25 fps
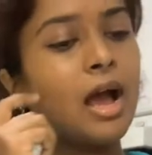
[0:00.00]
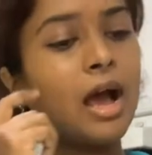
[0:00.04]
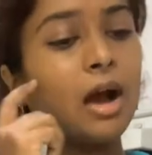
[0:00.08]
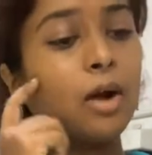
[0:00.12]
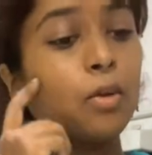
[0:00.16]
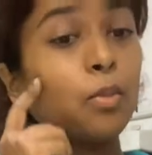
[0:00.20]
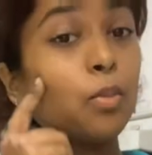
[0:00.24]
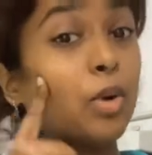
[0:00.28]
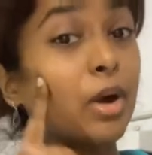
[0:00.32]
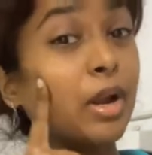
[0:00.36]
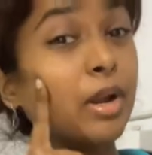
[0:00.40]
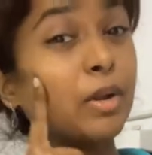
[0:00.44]

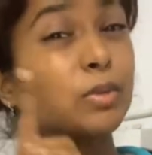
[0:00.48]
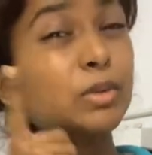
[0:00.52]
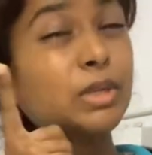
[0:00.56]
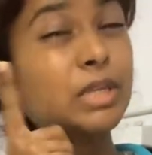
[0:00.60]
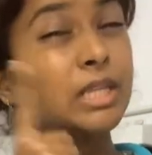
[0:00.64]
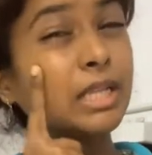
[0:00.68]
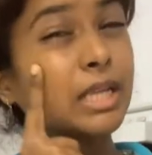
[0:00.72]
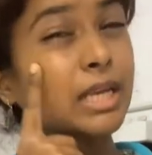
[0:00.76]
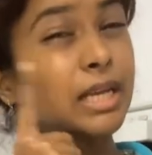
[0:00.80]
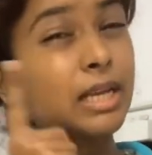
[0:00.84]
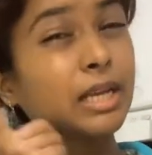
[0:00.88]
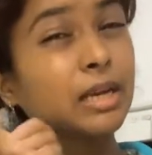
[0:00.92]
and what I was
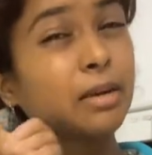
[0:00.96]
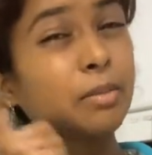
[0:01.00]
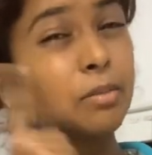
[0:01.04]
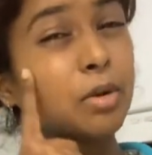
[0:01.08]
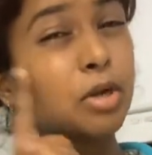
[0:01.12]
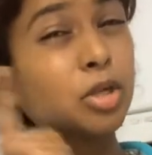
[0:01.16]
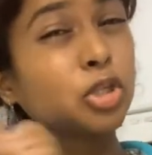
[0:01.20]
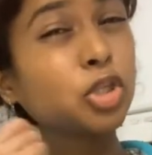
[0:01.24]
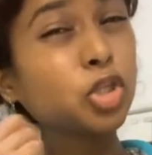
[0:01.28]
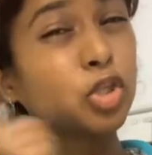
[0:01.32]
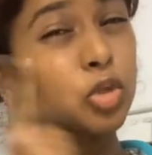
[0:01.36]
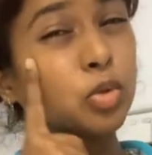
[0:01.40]
thinking
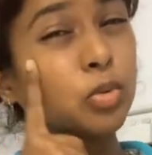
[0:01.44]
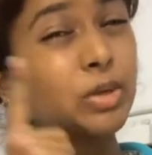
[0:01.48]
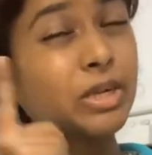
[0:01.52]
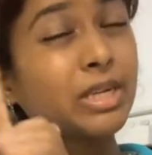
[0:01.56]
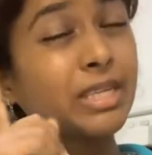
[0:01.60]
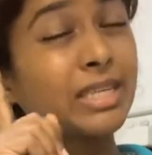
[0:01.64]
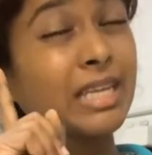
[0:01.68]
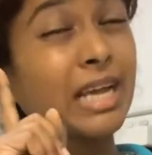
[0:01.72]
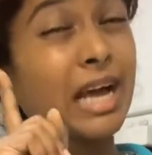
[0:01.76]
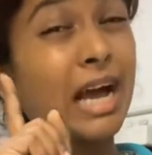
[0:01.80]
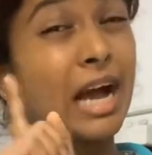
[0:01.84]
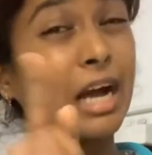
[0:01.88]
about doing
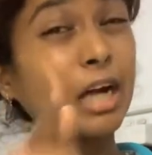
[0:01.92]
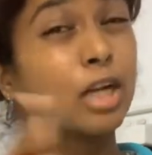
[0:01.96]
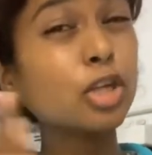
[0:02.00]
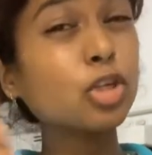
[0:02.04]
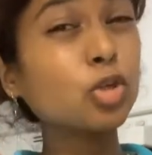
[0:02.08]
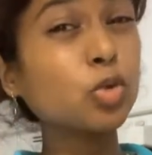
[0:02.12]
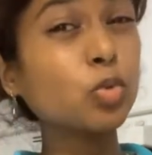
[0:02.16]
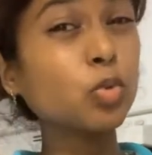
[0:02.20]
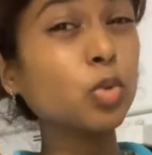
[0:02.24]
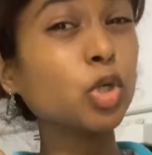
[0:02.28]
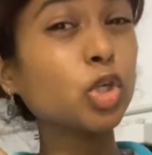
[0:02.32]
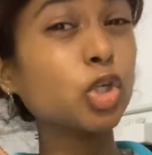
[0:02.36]
is an
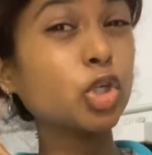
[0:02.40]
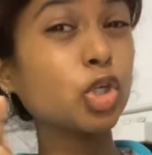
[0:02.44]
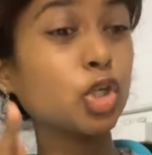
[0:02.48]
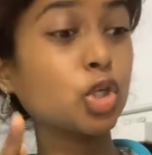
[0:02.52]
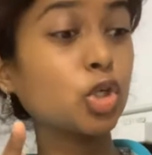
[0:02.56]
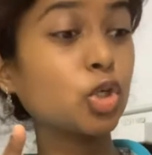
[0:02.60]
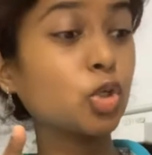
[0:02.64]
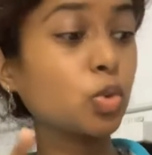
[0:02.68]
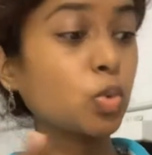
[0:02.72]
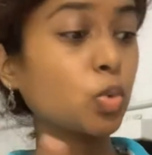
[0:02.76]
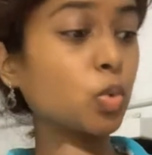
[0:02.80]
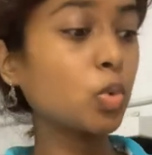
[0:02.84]
actual
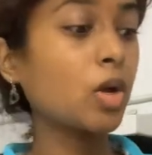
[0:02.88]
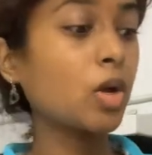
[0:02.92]
show